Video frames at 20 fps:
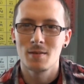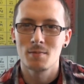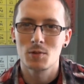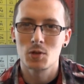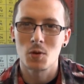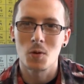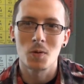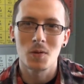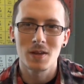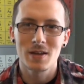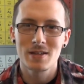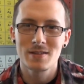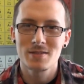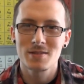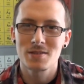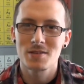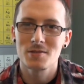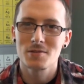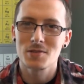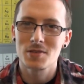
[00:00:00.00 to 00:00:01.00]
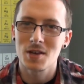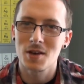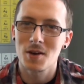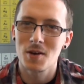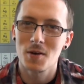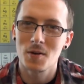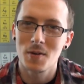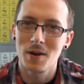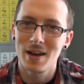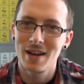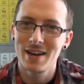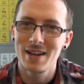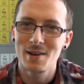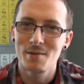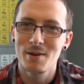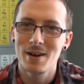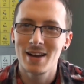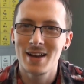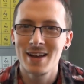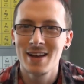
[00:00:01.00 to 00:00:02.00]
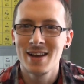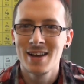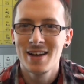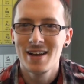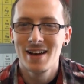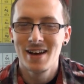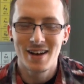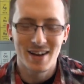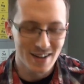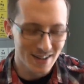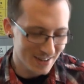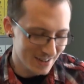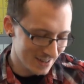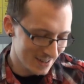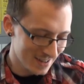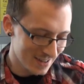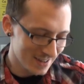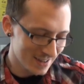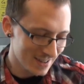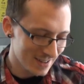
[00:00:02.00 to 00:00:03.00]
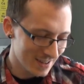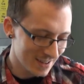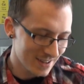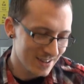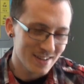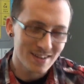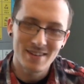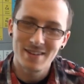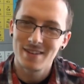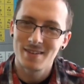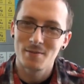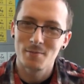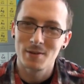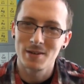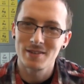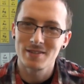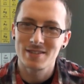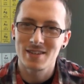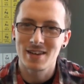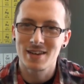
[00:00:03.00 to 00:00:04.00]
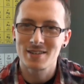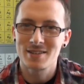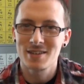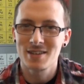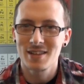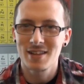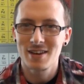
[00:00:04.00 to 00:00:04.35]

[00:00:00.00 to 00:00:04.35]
trollings. So anyway, I will talk to you